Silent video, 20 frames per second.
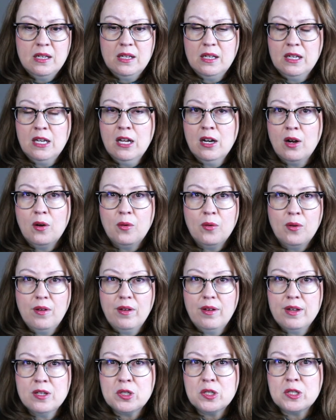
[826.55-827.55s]
You know,
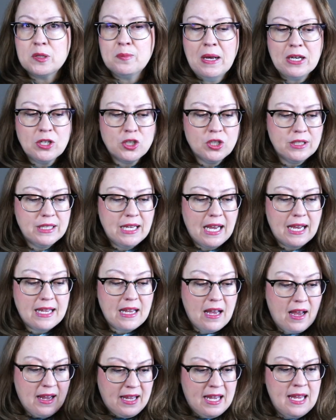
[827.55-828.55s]
especially,
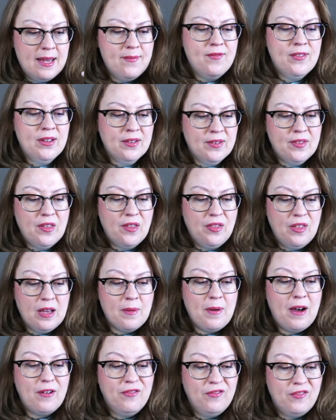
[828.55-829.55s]
I, I keep feeling the thing
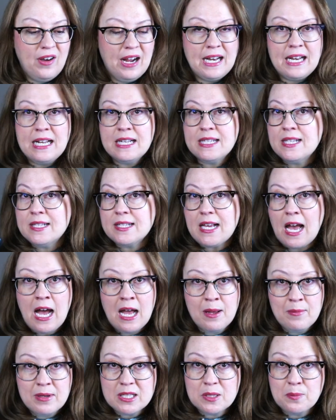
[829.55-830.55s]
about finances.
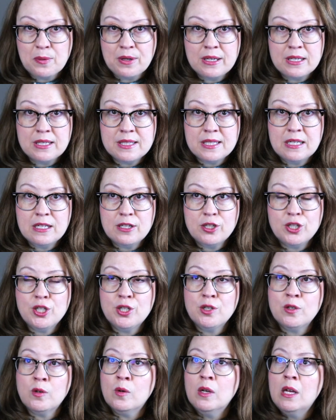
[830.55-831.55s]
I'm experiencing it
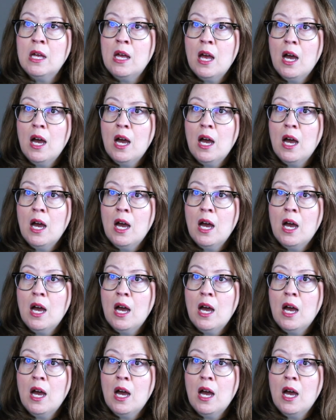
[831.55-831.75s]
too.